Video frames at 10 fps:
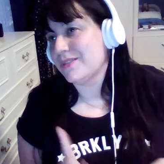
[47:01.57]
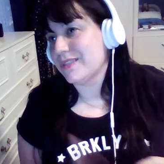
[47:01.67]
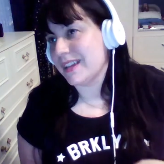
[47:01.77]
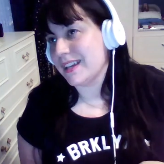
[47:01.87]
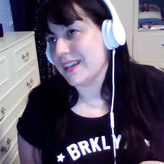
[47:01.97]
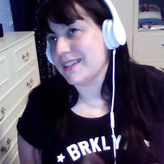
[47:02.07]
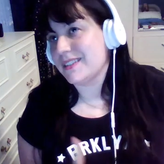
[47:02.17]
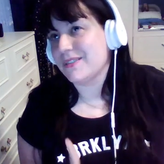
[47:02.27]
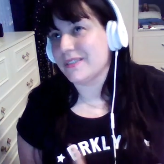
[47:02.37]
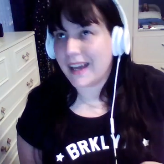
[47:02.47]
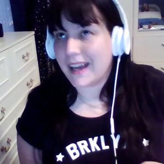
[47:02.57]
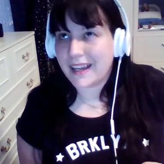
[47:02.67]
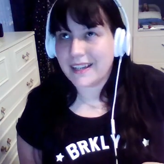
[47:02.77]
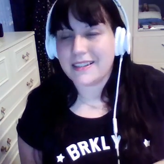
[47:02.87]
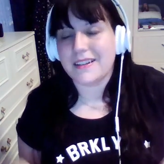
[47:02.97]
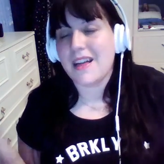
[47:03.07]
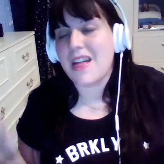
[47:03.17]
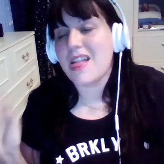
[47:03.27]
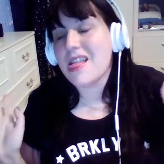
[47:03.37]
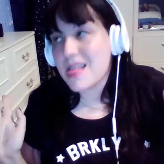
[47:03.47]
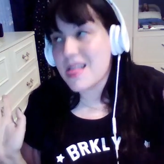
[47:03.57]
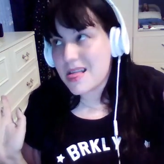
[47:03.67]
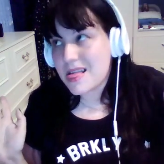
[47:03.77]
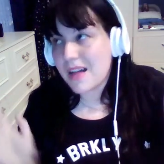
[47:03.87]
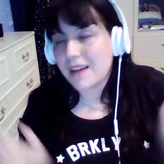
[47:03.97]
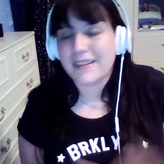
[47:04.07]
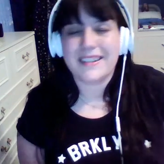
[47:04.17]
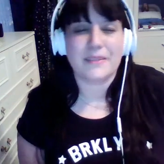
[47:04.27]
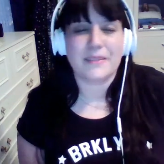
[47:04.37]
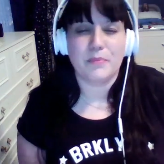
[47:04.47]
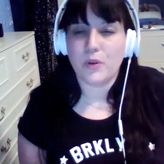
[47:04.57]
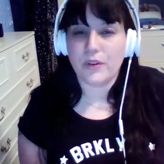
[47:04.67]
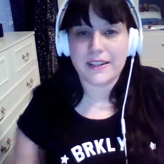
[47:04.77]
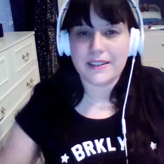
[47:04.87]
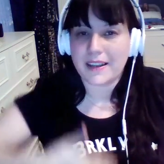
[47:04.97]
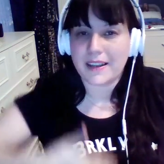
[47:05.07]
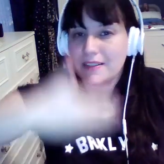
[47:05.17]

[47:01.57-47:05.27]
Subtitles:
this, you're that. And it's like, this is boring. This goes